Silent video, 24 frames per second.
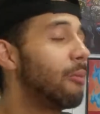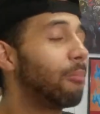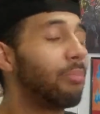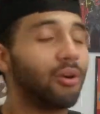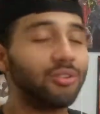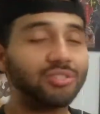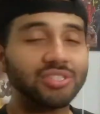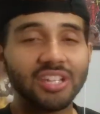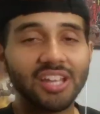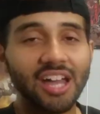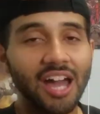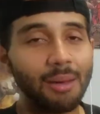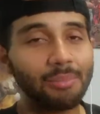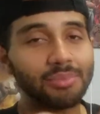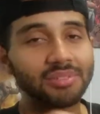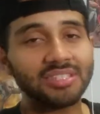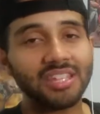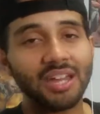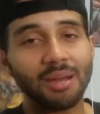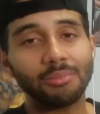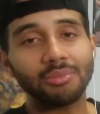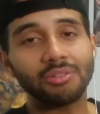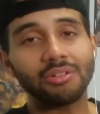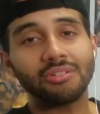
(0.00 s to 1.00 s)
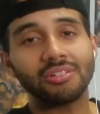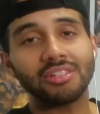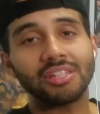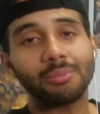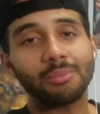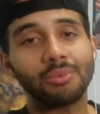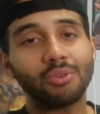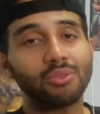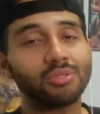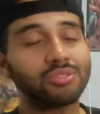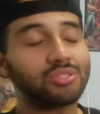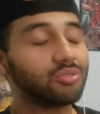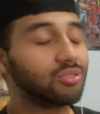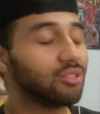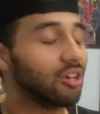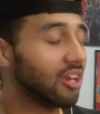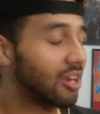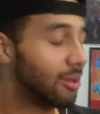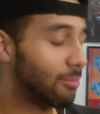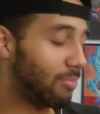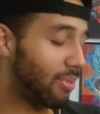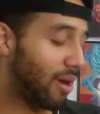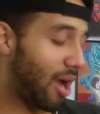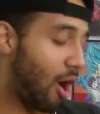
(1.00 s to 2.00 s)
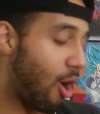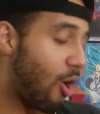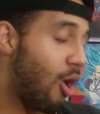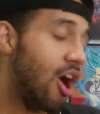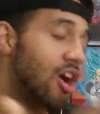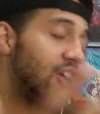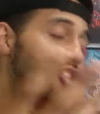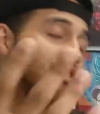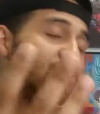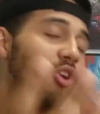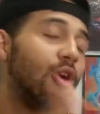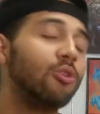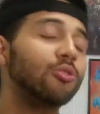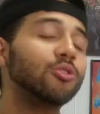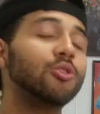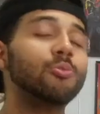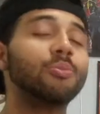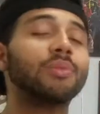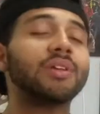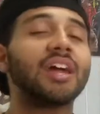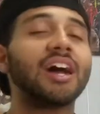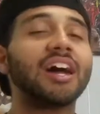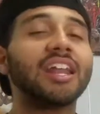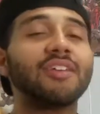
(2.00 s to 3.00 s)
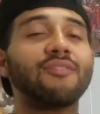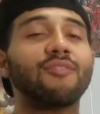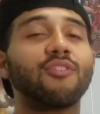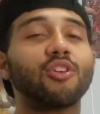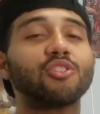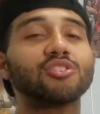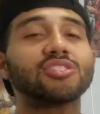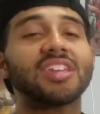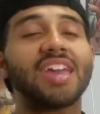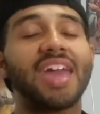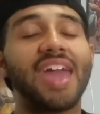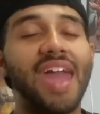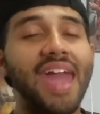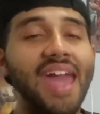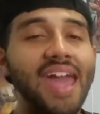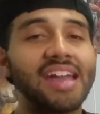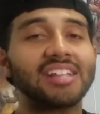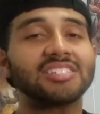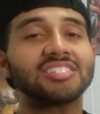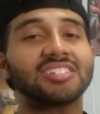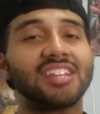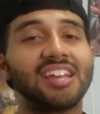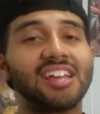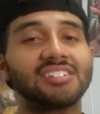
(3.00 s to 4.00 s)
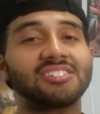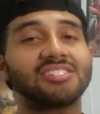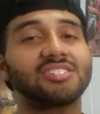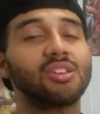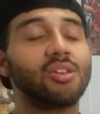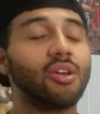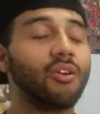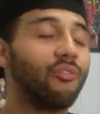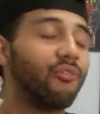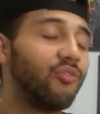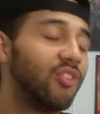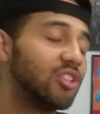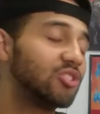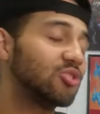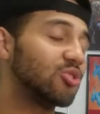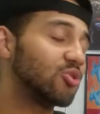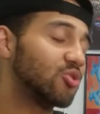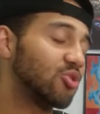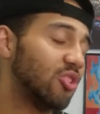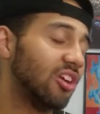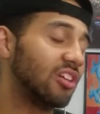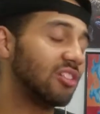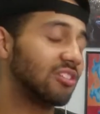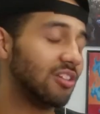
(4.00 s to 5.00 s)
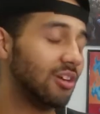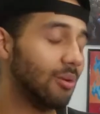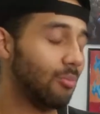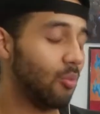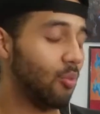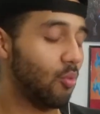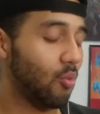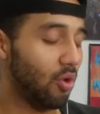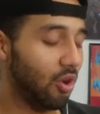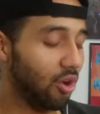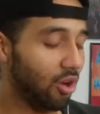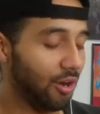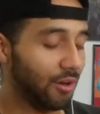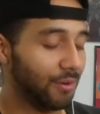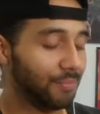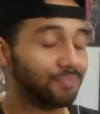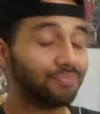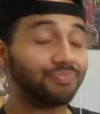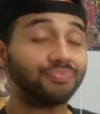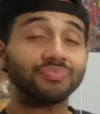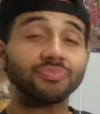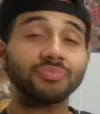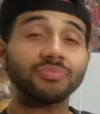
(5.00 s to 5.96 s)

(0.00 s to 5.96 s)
Post your comments down below. Let me know what you thought about Soul Illuminati vs. Cash Nasty official trailer number one.